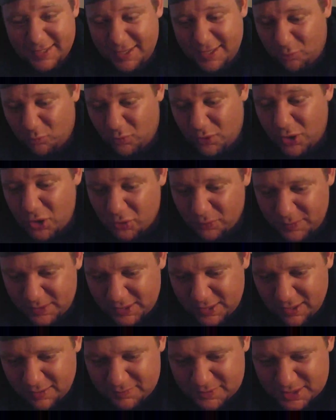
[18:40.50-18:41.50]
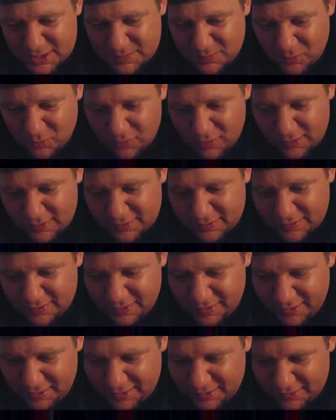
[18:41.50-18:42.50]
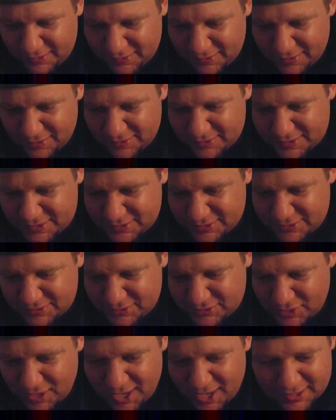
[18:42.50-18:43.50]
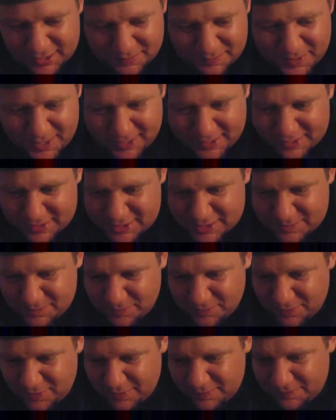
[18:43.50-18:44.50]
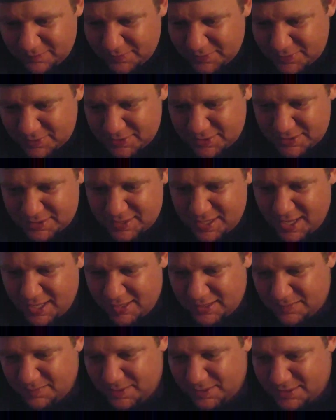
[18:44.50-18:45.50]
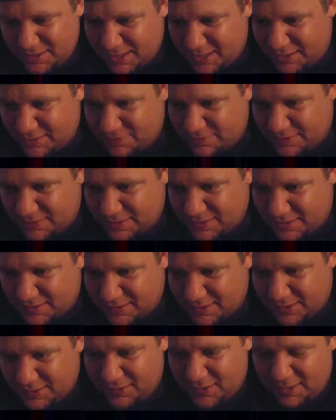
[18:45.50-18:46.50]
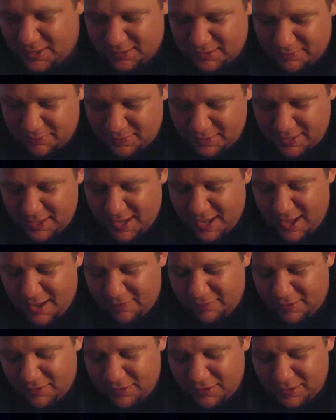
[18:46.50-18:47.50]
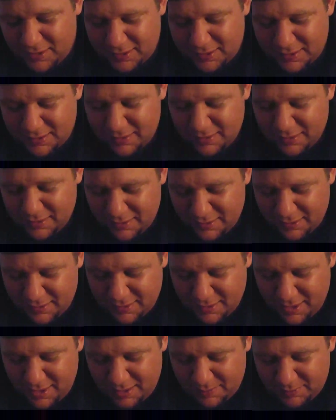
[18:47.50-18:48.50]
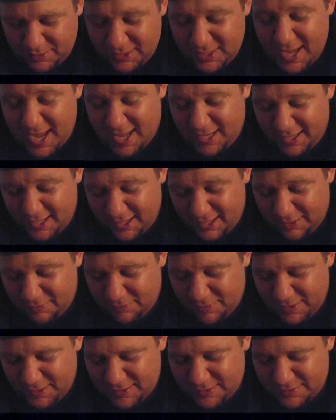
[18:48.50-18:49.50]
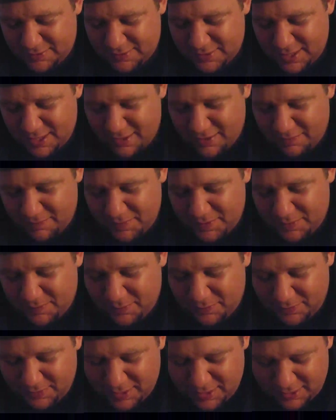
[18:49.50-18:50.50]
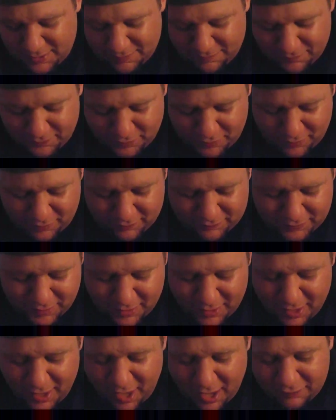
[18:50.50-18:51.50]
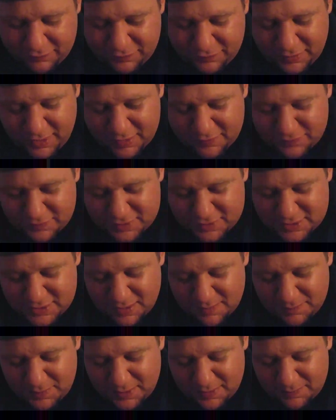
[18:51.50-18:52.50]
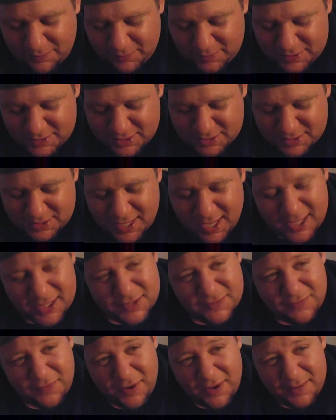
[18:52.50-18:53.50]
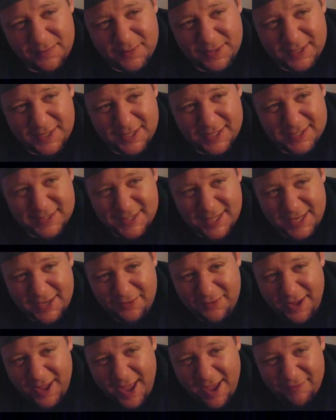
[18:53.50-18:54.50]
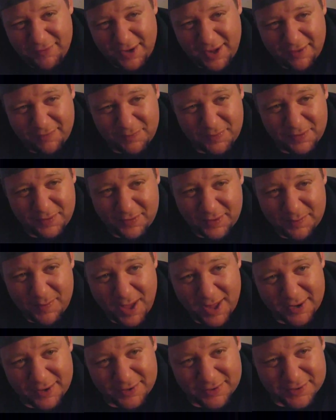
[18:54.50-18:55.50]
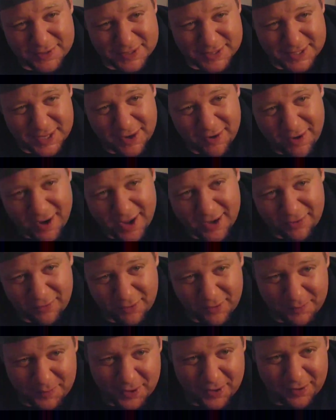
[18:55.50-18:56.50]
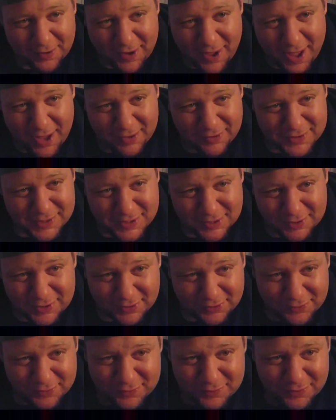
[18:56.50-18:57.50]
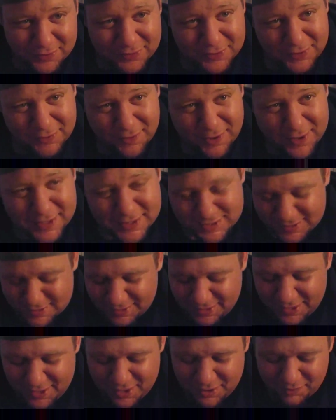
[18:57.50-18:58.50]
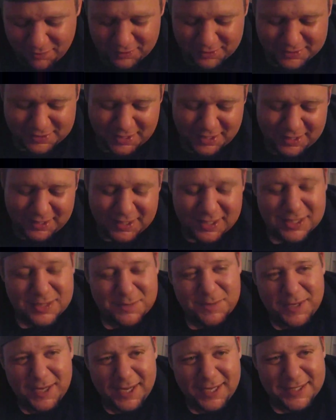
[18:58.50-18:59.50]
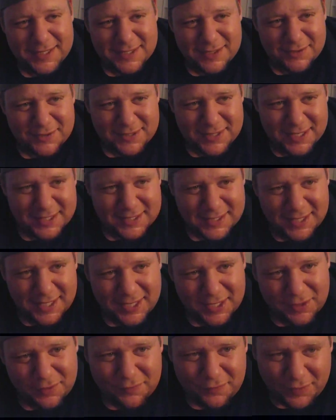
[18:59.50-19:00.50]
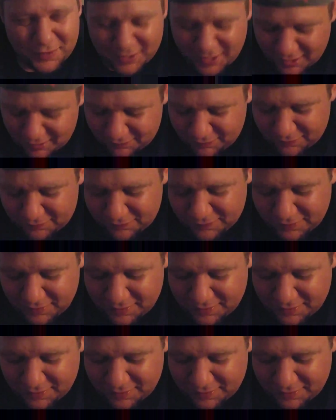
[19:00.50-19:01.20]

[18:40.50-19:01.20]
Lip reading: It will become a sport. They're trying to make it a sport. There's just not as much interest as they thought they were going to have, I think. Yet, anyways. There's not enough people getting involved. I feel like for some people it's just not as fun because they don't have an FPV monitor to stare at or a pair of goggles to look through during the race when it's on ESPN, so it takes a lot of the fun out of it for